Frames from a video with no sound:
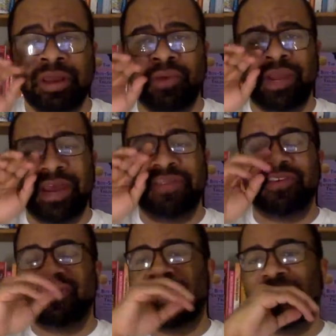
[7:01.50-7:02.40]
We have
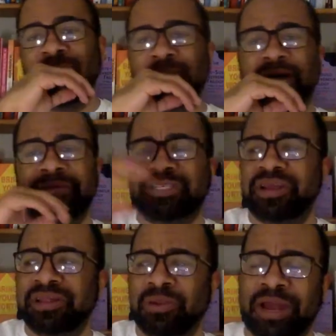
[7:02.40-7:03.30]
this term, uh,
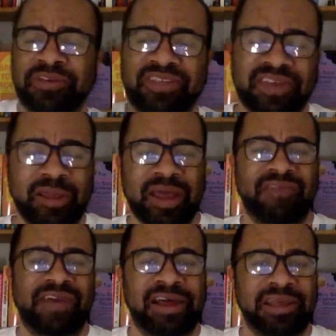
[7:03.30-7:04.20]
particularly when I was in Silicon
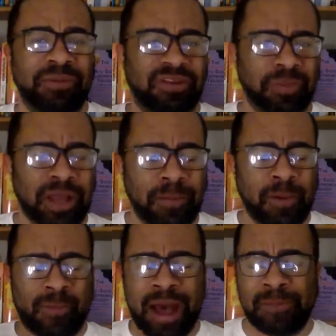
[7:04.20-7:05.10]
Valley, but it's become more
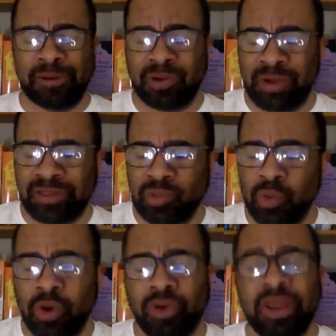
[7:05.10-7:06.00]
popular around the
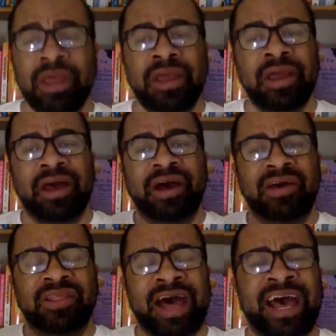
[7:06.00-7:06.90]
world, uh,
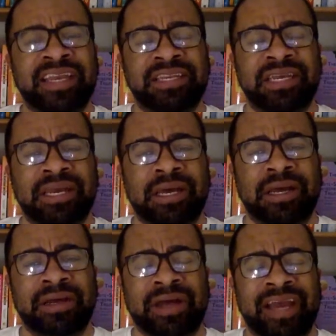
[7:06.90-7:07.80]
the idea,
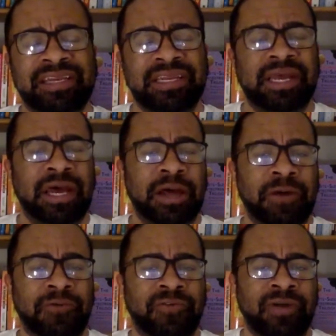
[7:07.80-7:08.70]
uh, idea
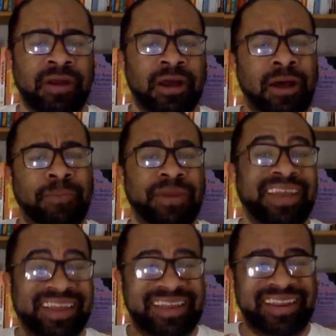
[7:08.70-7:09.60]
of a
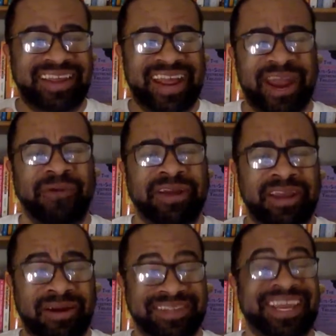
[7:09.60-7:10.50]
big, hairy,
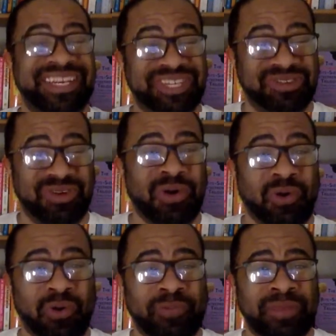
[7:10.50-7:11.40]
audacious
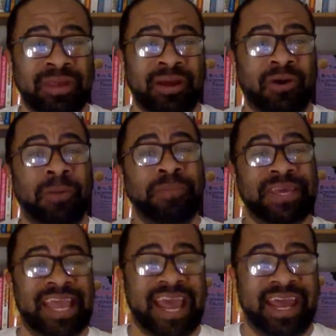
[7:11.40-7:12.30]
goal. Or a
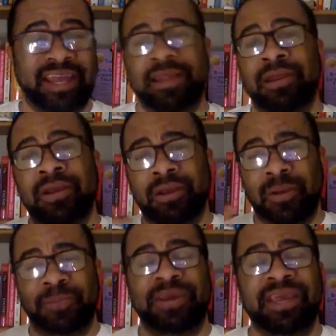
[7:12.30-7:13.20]
B HAG, a
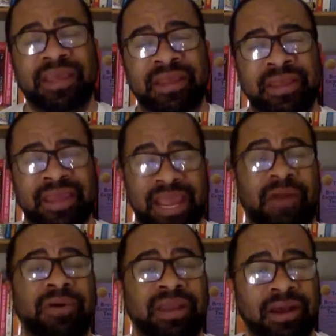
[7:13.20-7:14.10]
big,
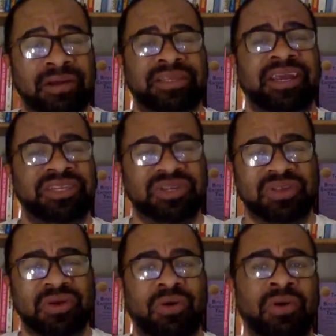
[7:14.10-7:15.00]
hairy, audacious
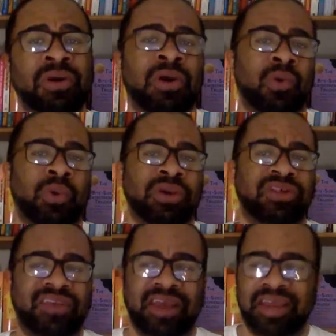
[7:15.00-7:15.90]
goal, where you
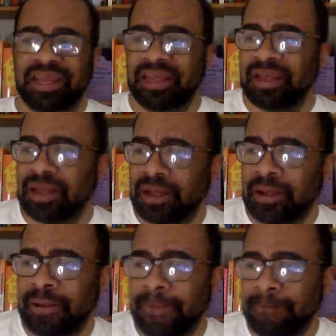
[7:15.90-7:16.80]
say,
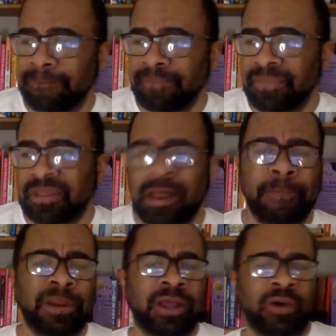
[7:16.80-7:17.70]
um,
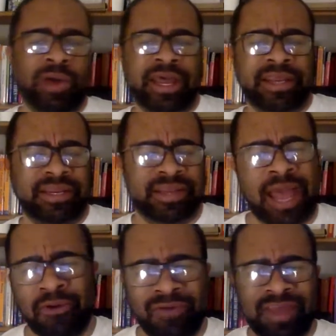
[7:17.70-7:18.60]
I'm going to go ahead and
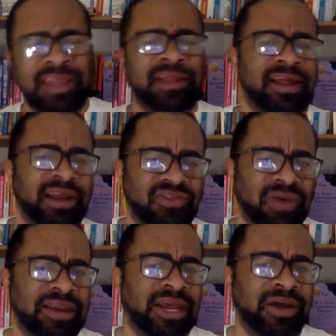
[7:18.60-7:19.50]
I don't have any clients
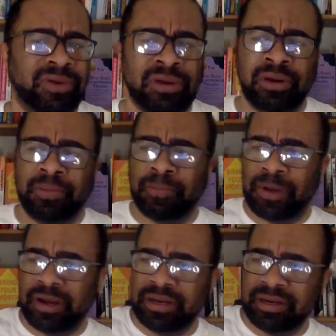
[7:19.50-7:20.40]
right now,
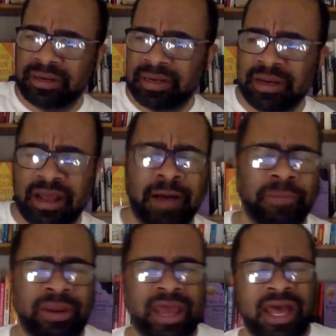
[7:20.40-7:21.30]
but I'm
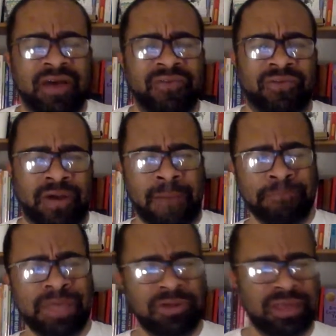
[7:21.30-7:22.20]
going to have a
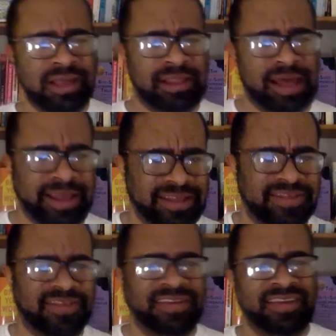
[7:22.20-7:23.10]
million
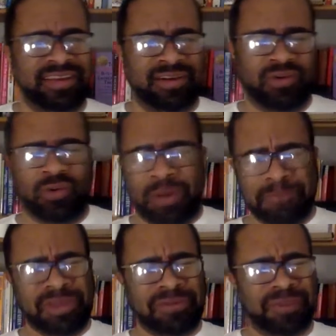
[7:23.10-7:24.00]
clients or a
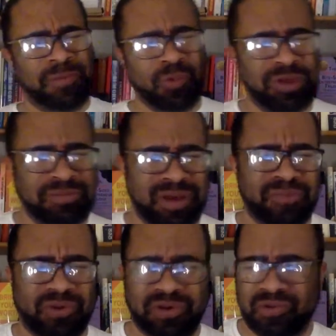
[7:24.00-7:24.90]
million people reading my
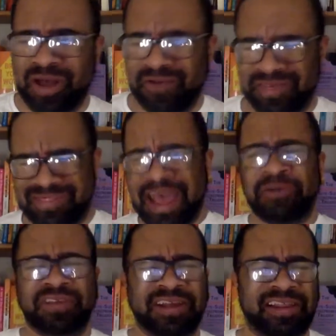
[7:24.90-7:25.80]
book, or I'll have a
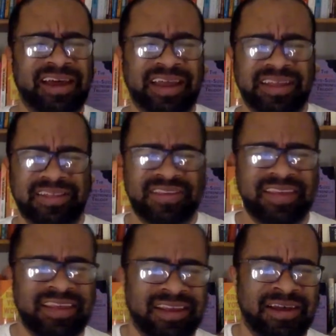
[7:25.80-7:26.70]
thousand clients
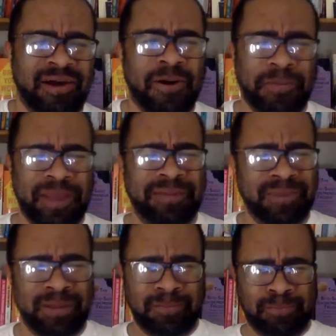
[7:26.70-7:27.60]
all paying
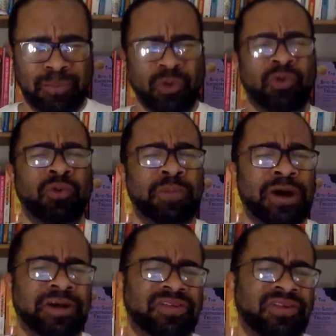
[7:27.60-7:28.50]
me buku
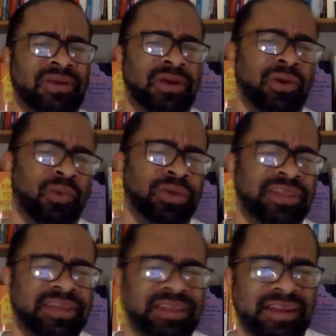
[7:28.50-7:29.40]
bucks
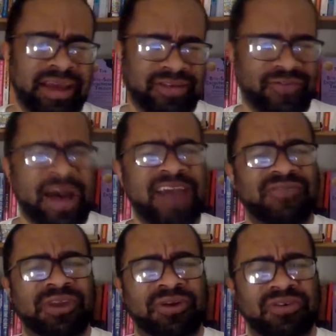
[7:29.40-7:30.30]
within the next five
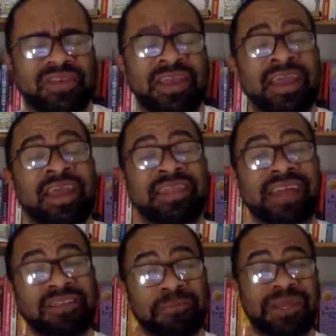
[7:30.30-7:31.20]
years.
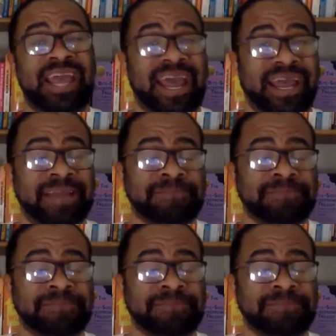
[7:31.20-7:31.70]
That's a B HAG.